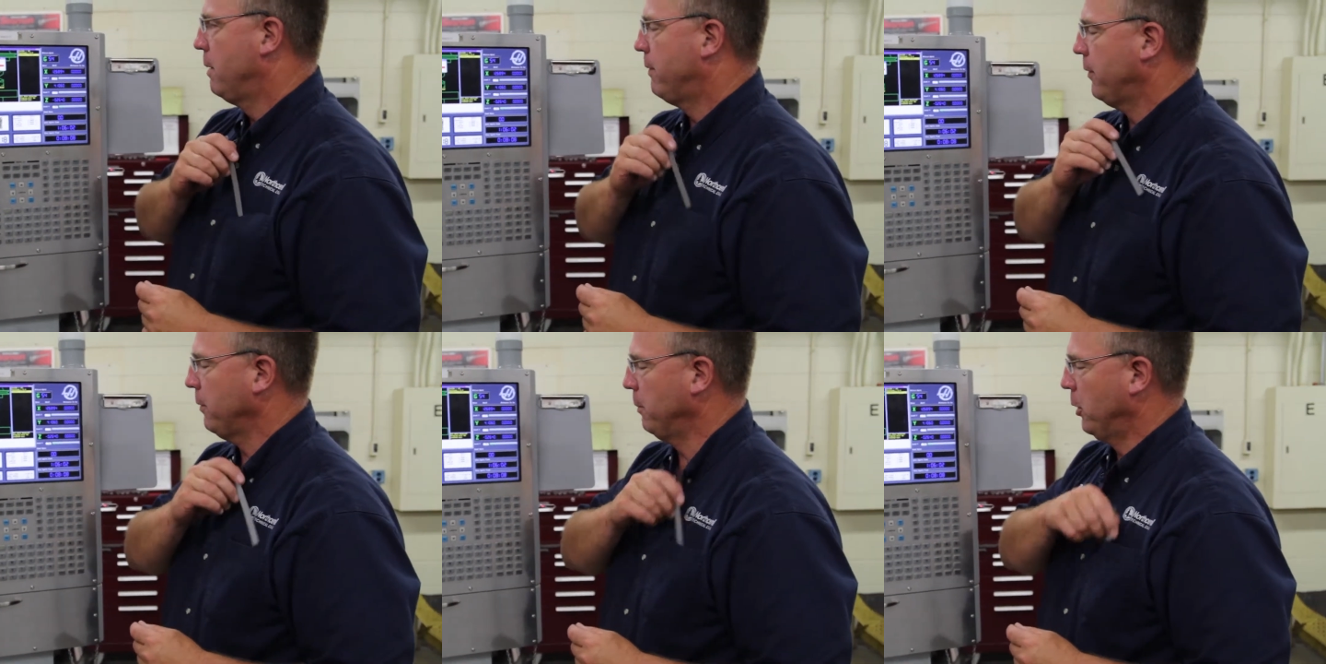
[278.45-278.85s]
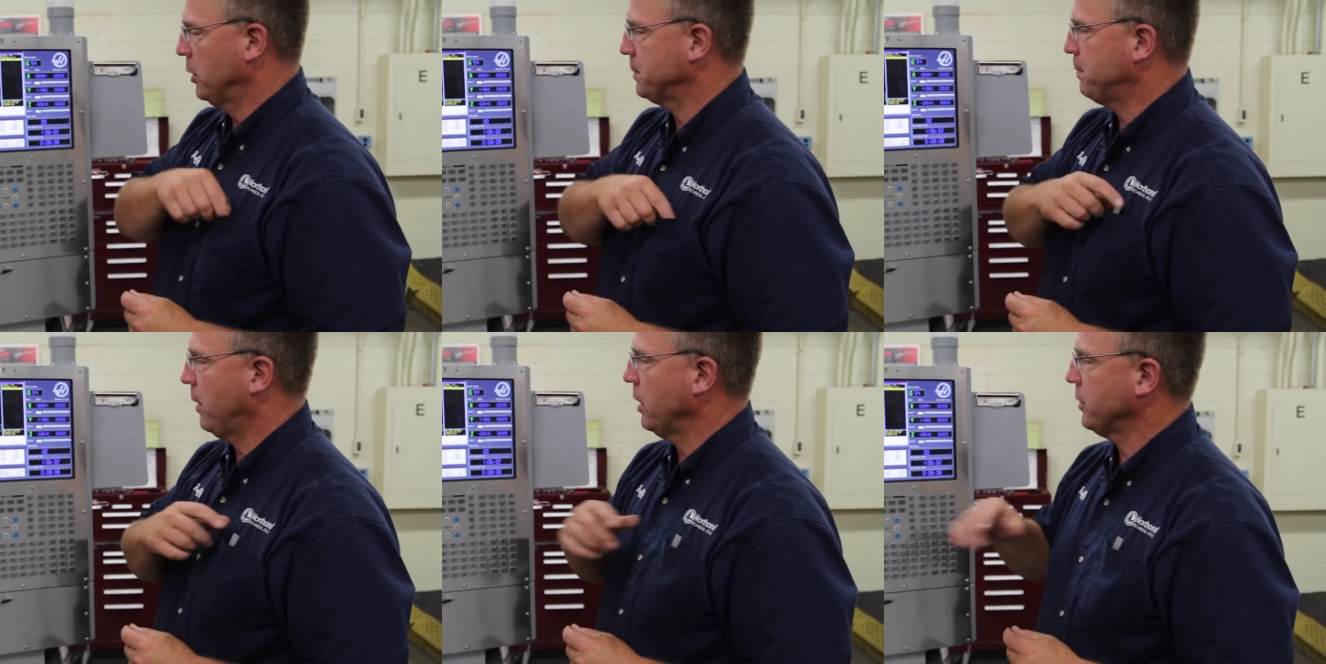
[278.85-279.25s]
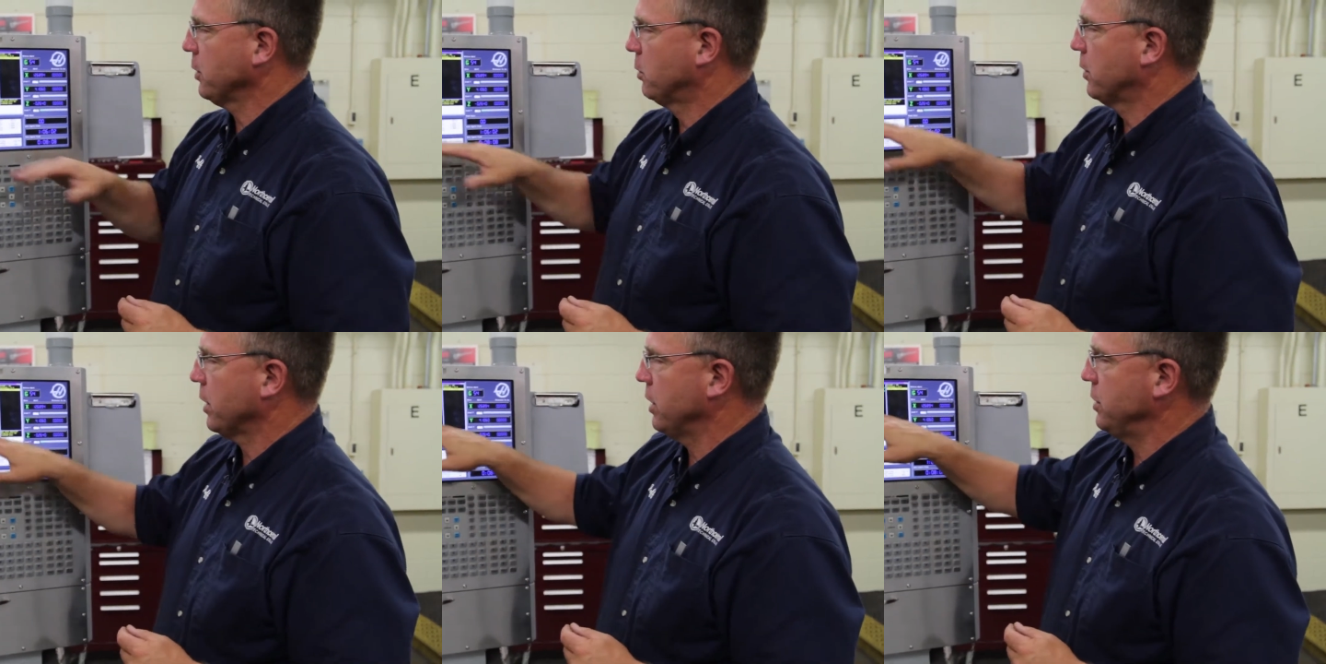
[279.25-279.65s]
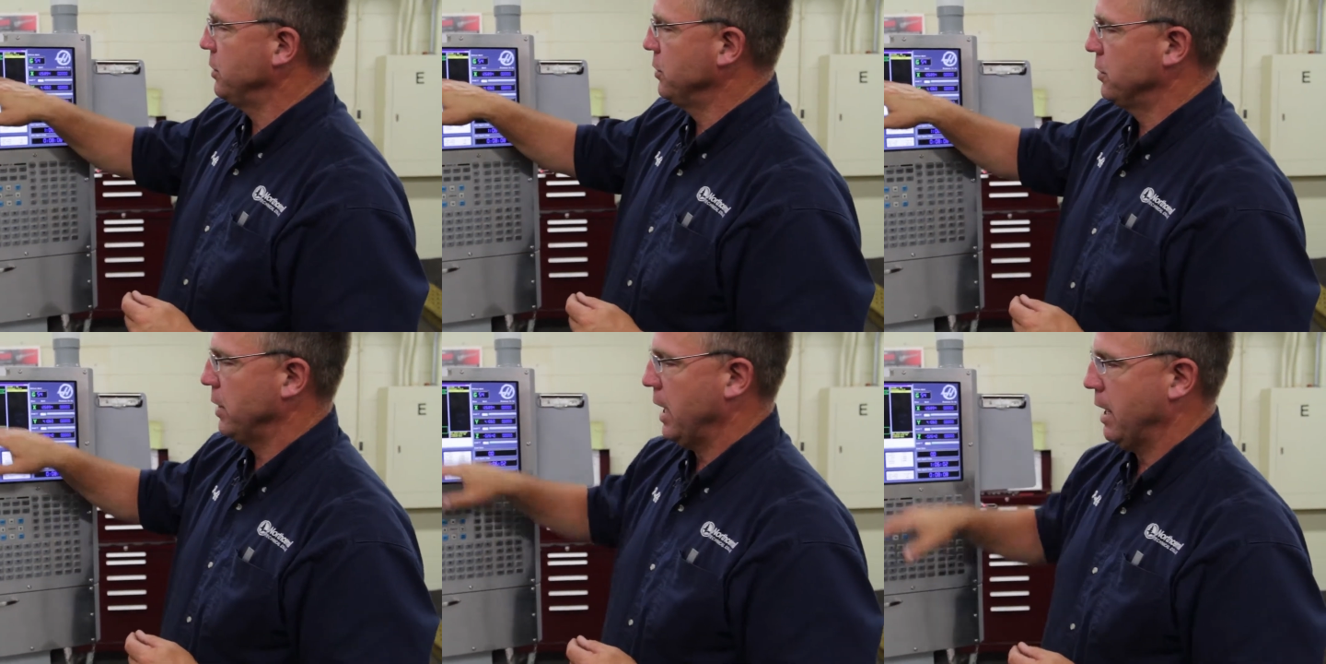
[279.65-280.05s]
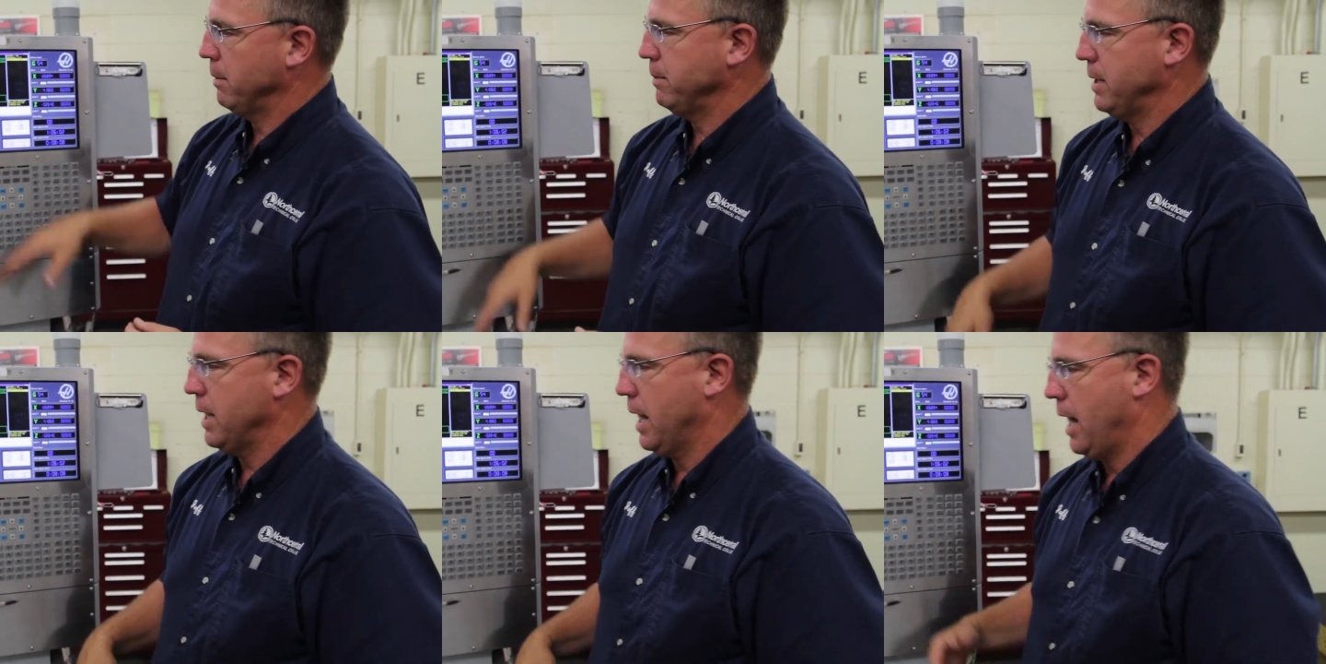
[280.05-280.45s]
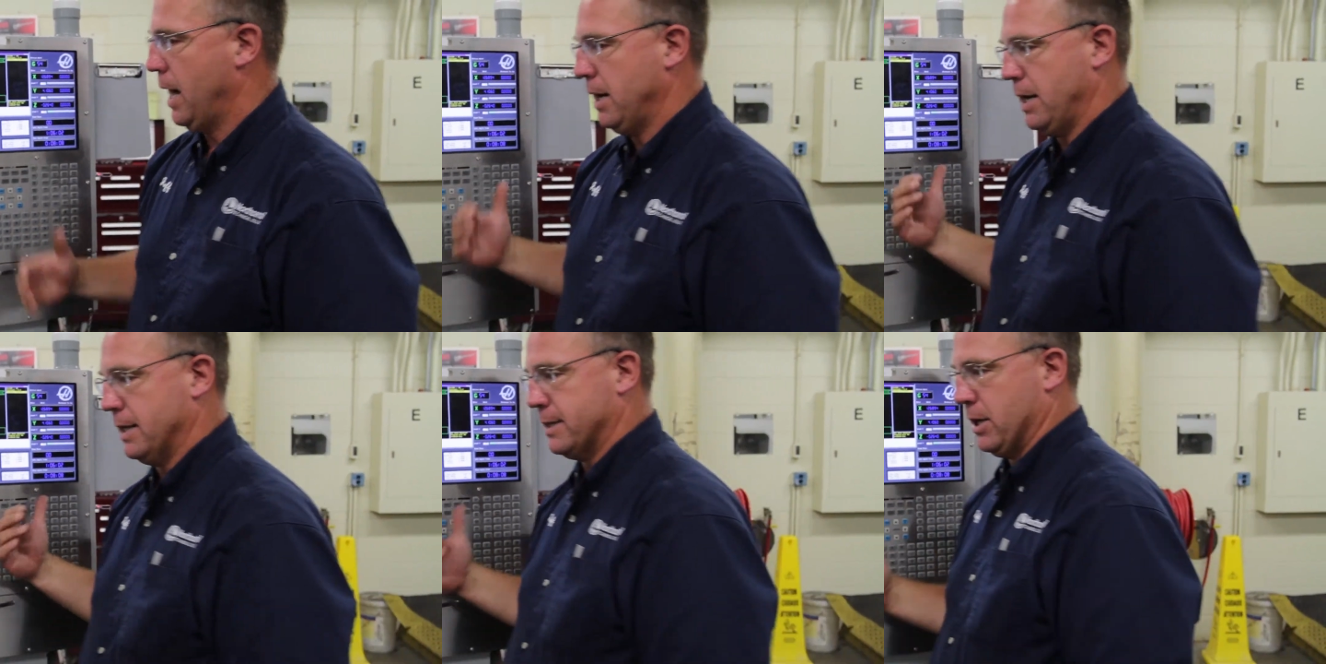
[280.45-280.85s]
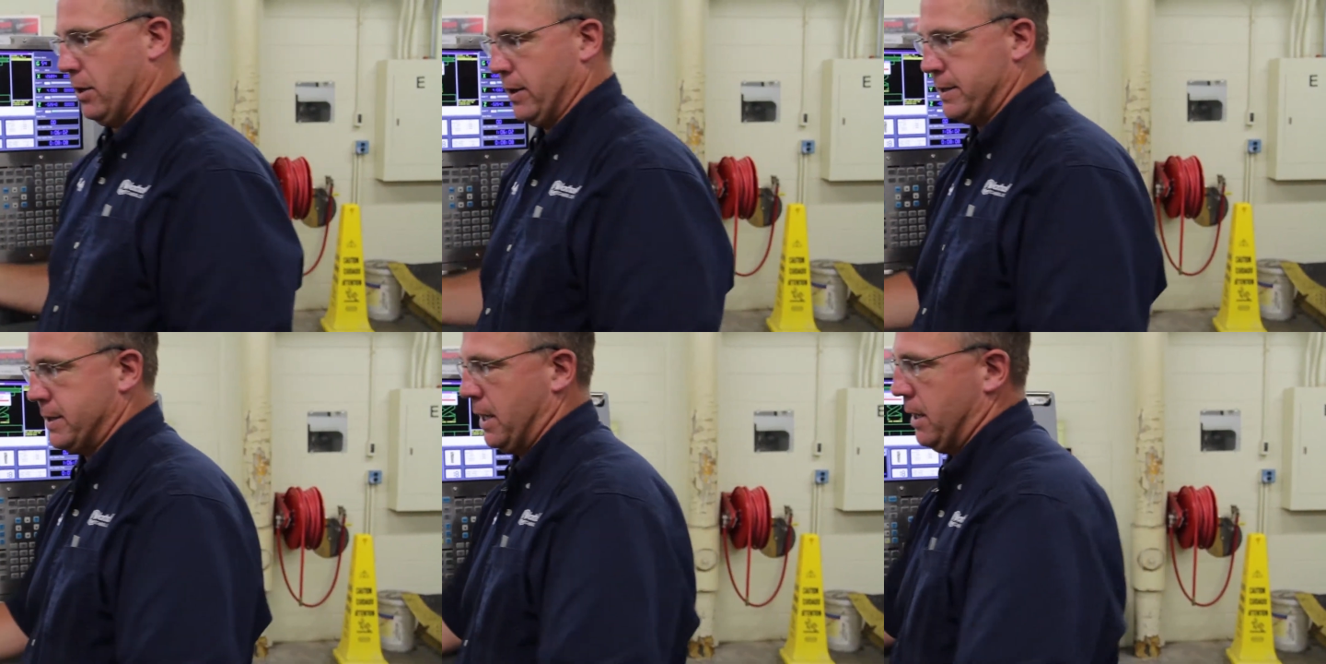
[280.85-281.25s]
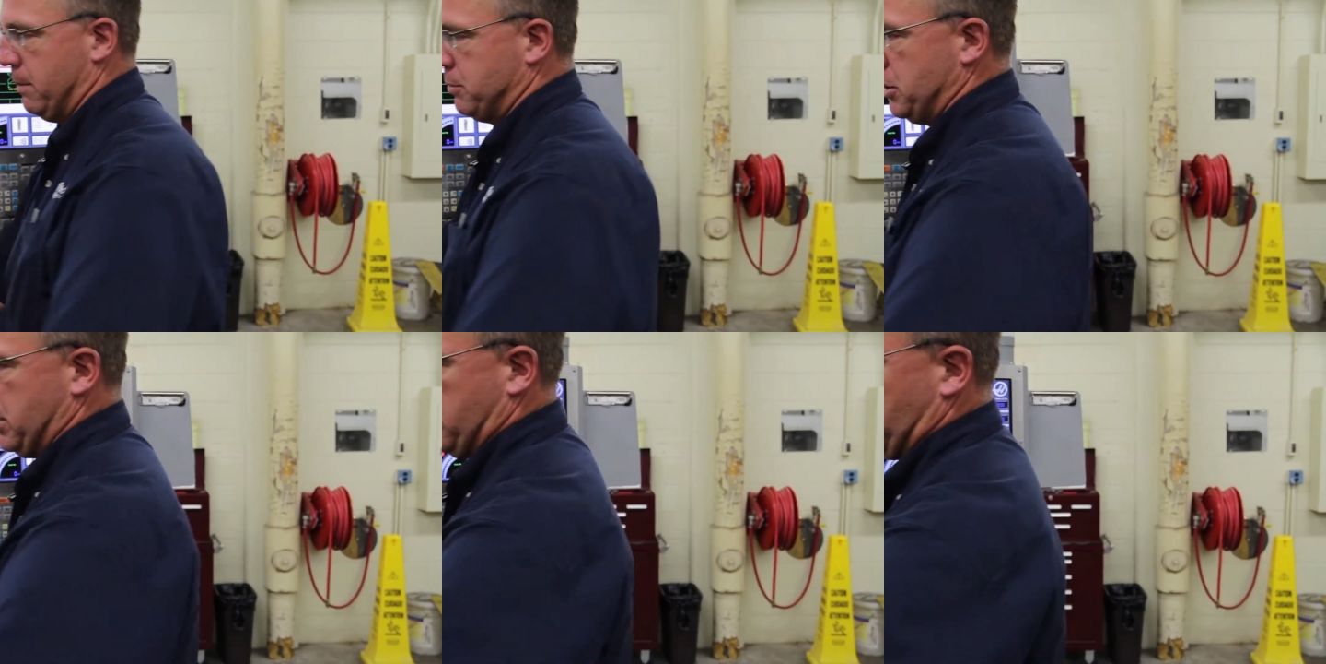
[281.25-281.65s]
For the most part though, we're going to do MDI, and that's how the setup sheet